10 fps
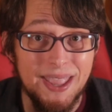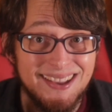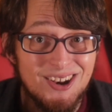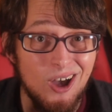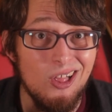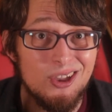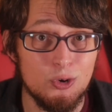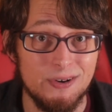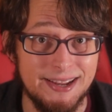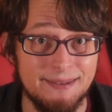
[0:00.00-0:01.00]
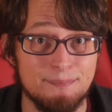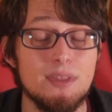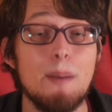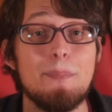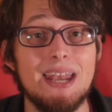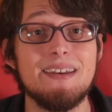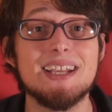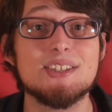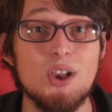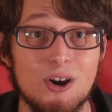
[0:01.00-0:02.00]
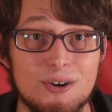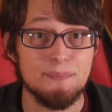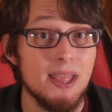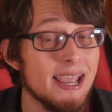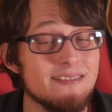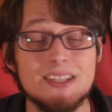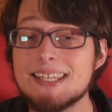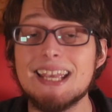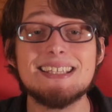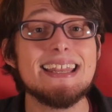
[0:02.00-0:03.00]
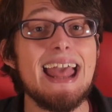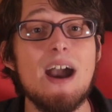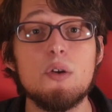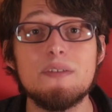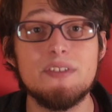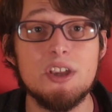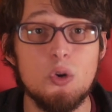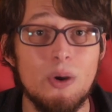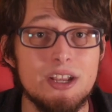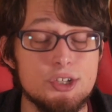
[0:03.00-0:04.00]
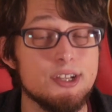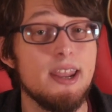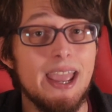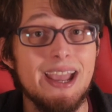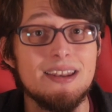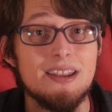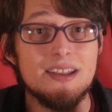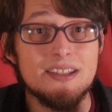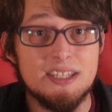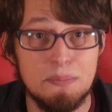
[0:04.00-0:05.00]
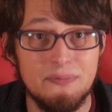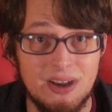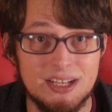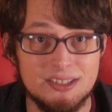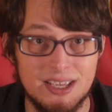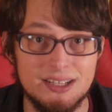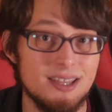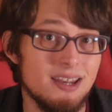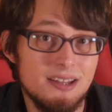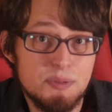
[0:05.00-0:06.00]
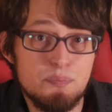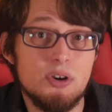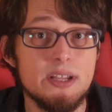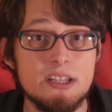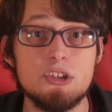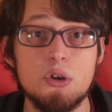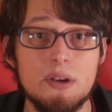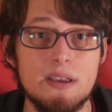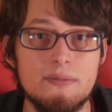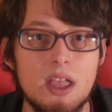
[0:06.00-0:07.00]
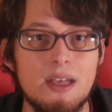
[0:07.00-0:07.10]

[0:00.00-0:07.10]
can all agree that bending is hard, and this takes it out of the equation and simplifies things. And it's pretty intuitive.